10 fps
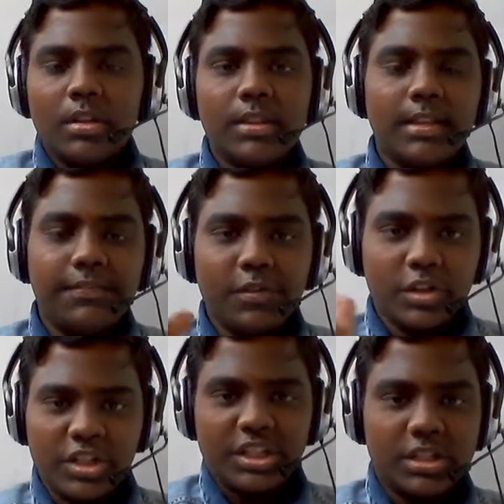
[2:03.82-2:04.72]
the
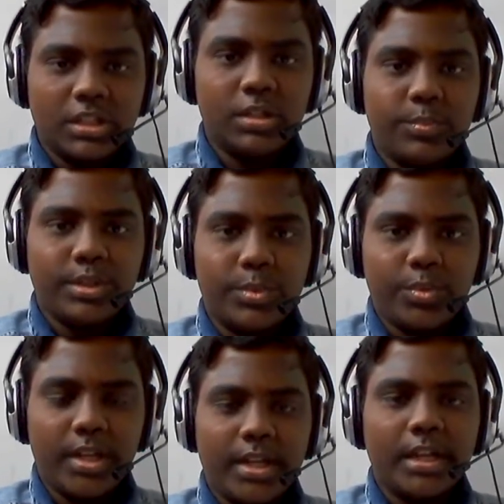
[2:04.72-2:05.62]
furniture which
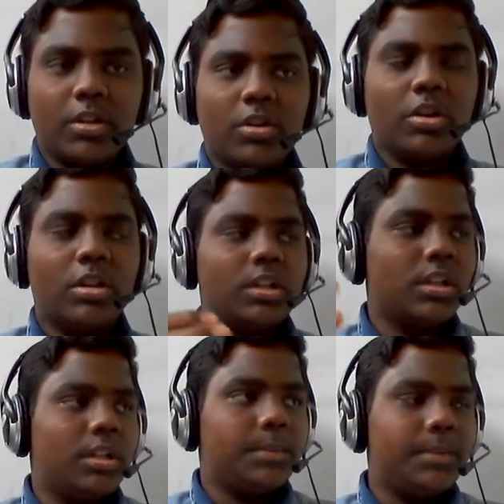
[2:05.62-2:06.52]
we get, or
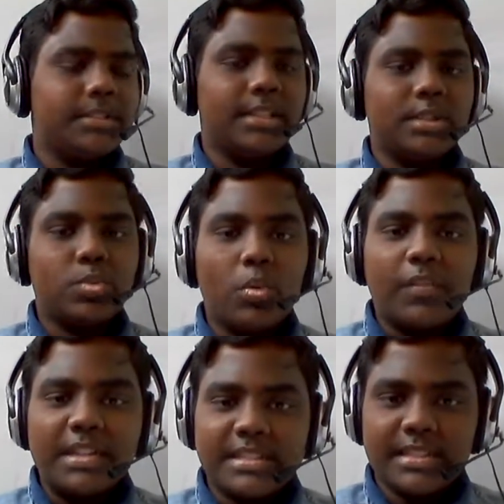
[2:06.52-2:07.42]
let me say the
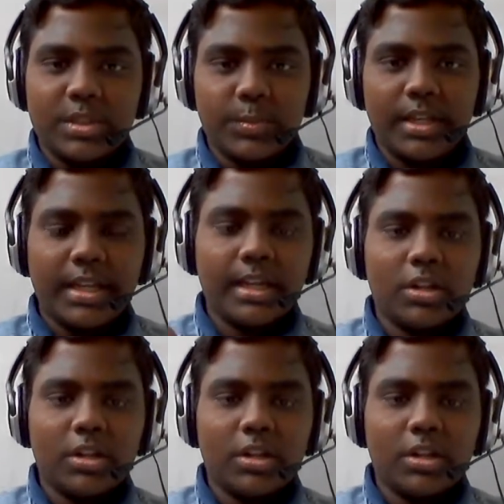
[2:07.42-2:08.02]
sofa sets we get,